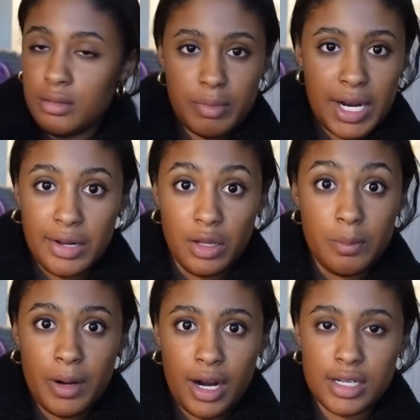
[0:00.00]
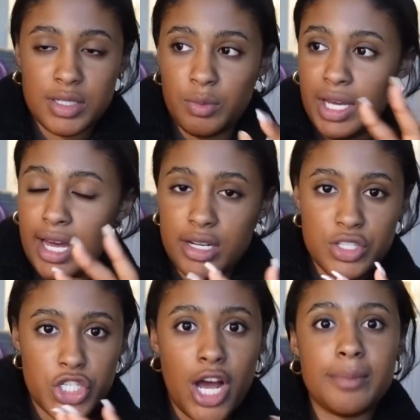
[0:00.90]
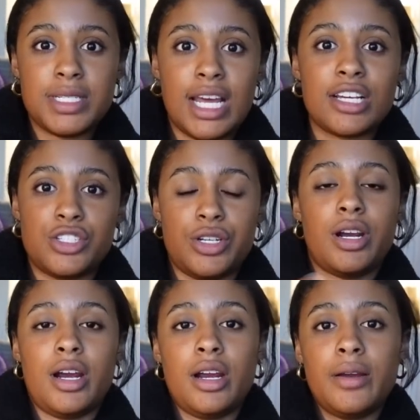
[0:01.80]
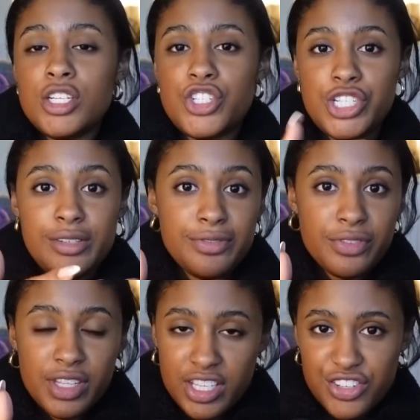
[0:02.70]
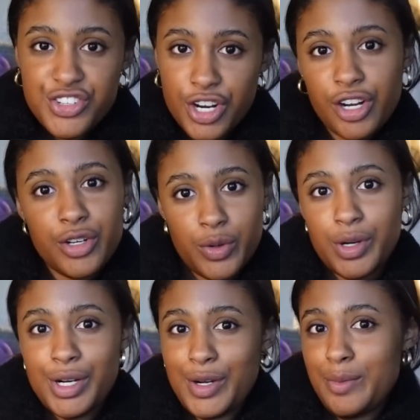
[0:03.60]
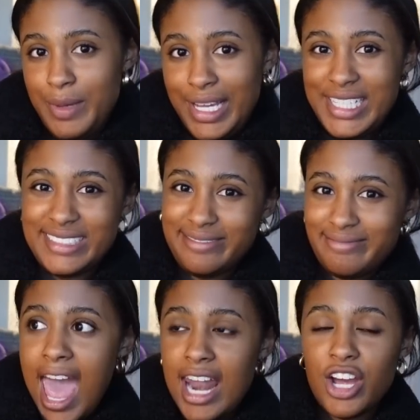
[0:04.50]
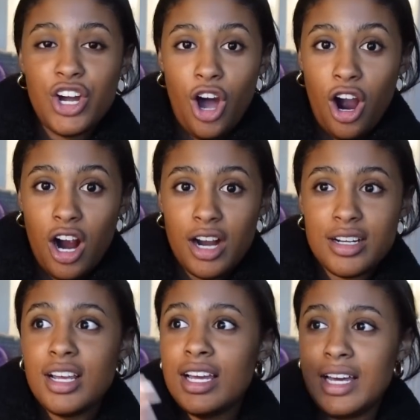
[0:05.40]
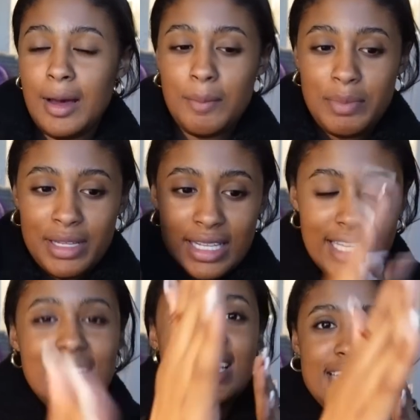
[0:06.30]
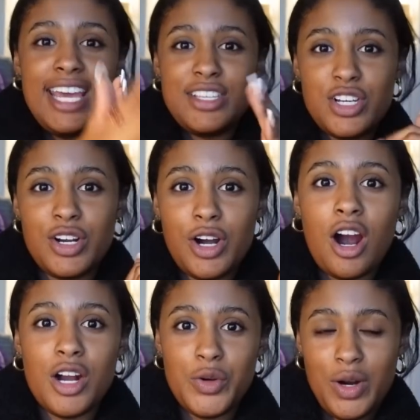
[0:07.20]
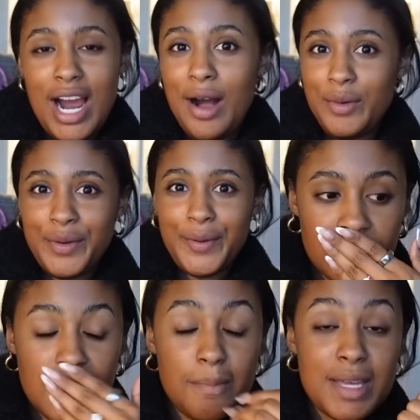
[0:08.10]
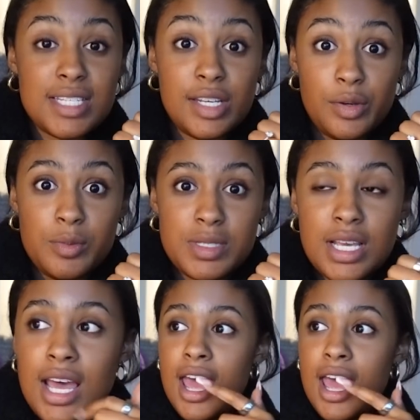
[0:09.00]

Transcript: parallel parked, and we kind of stopped next to her. She flings her door open and a car completely takes her car door out. Bestie, oops.